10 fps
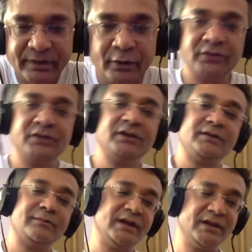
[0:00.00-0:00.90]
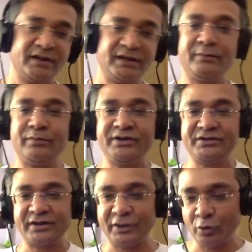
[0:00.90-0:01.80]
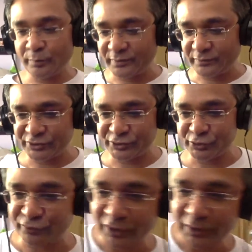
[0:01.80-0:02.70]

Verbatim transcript: honor and my great pleasure. I hope it was useful.